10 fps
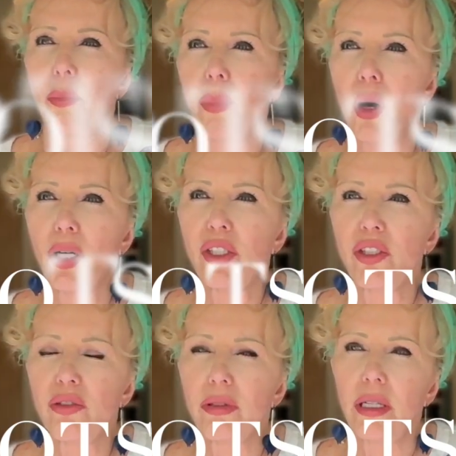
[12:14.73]

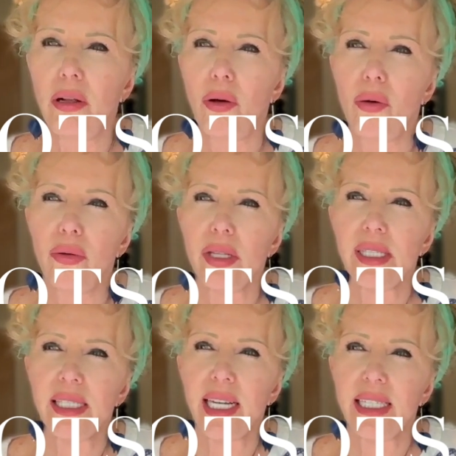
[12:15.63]
postural
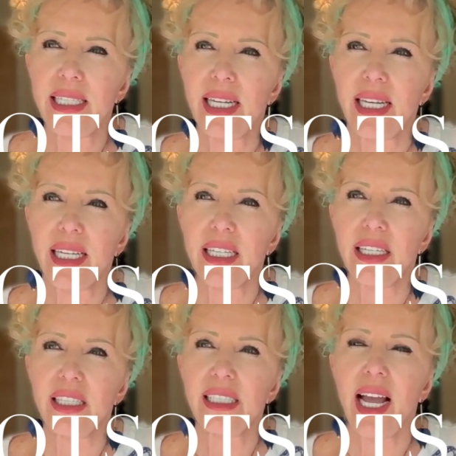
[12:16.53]
orthostatic
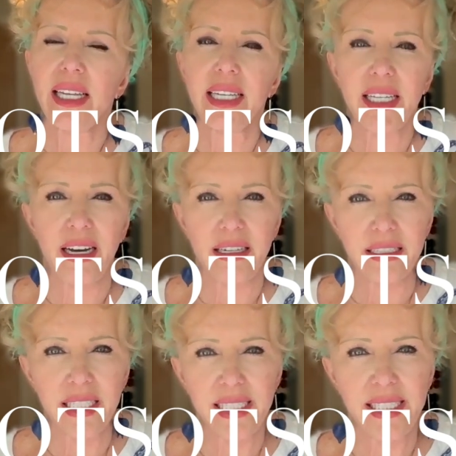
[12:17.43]

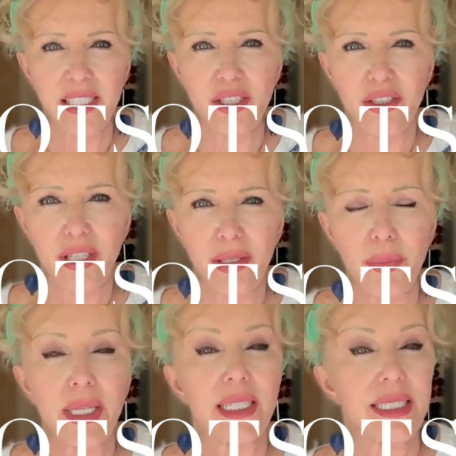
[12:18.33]
tachycardia syndrome,
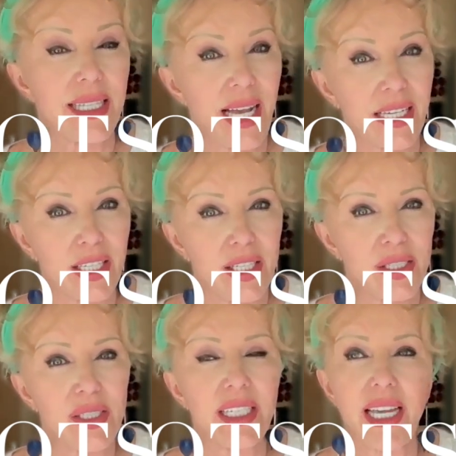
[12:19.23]
because that
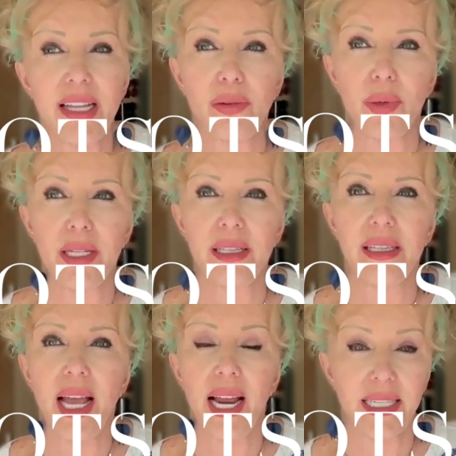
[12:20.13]
goes together with
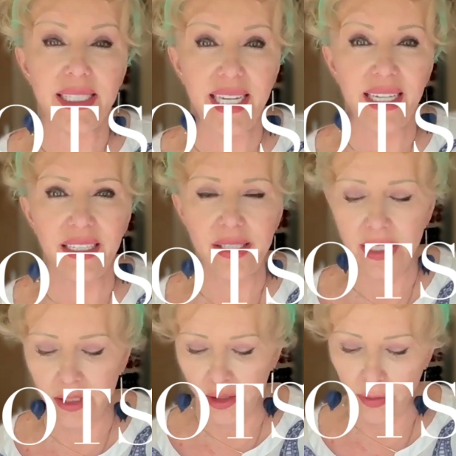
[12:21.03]
Ehlers-Danlos
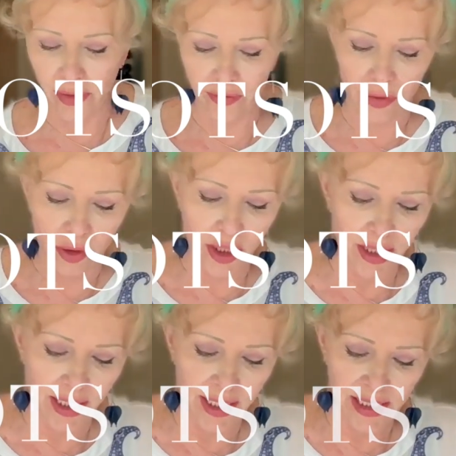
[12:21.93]
syndrome,
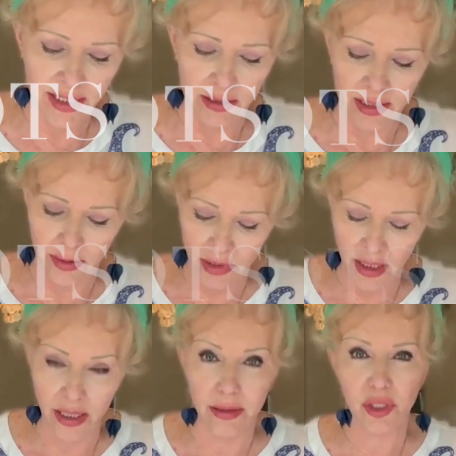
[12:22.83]
unfortunately. So
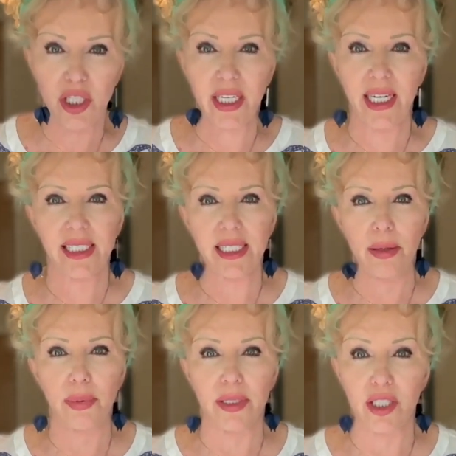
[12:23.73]
sometimes she gets
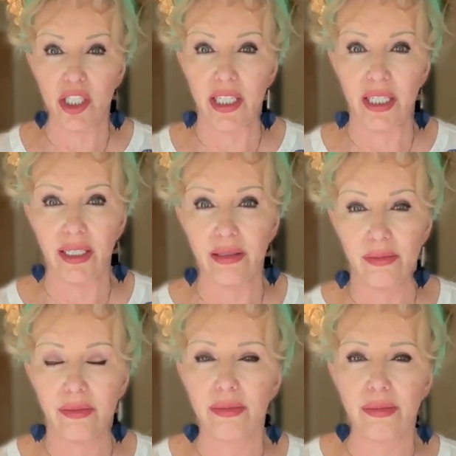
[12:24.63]
up and she
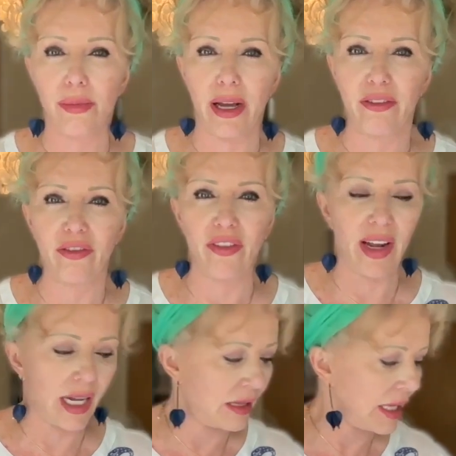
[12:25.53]
might
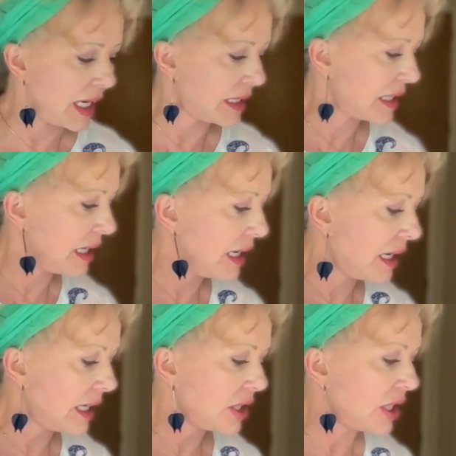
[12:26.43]
feel that
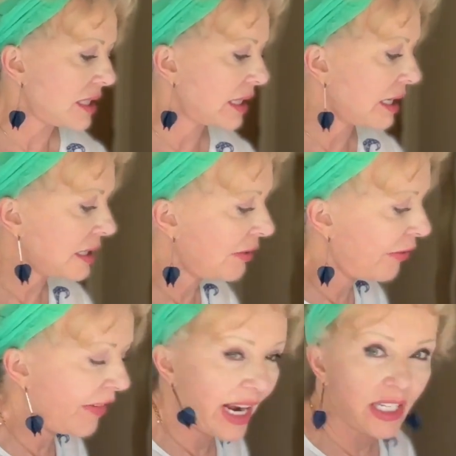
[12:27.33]
she's going to
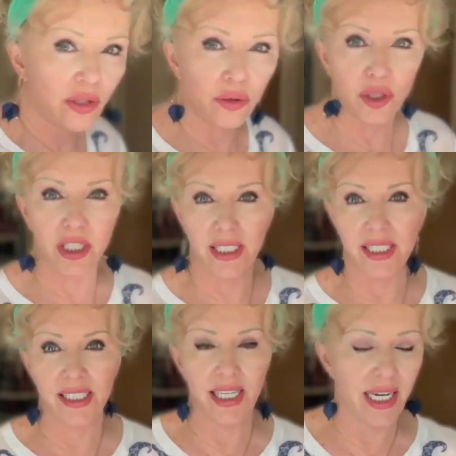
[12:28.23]
faint or she's
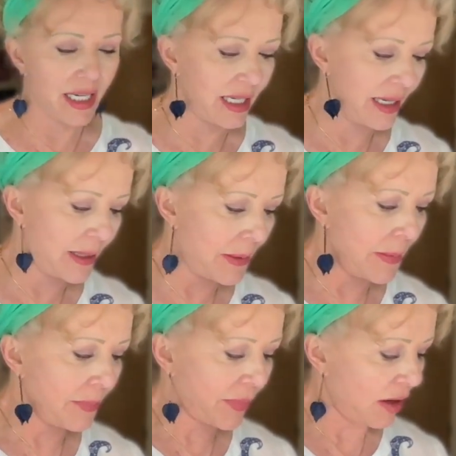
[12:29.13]
sick.
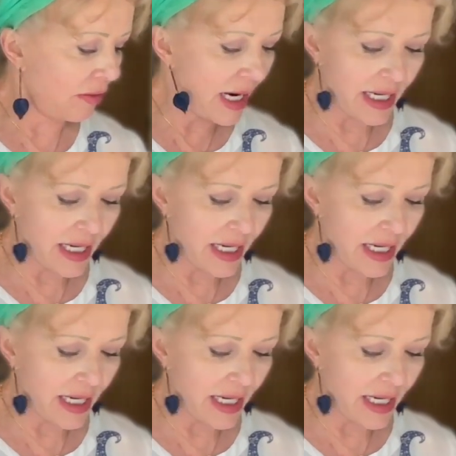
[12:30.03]
Right